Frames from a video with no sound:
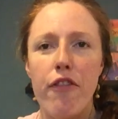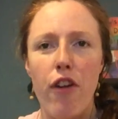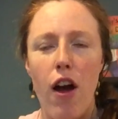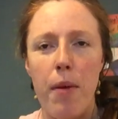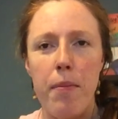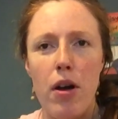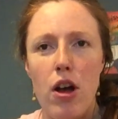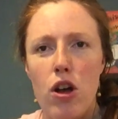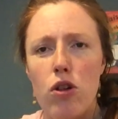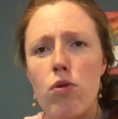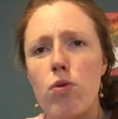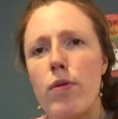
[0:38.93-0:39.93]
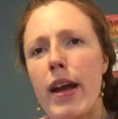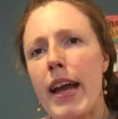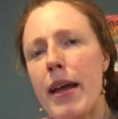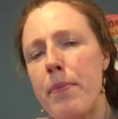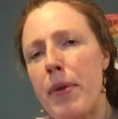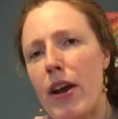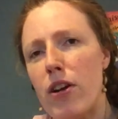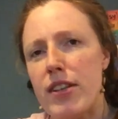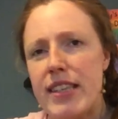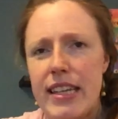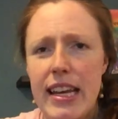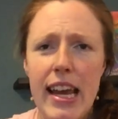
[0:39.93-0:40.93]
from
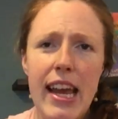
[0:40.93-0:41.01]
grandparents and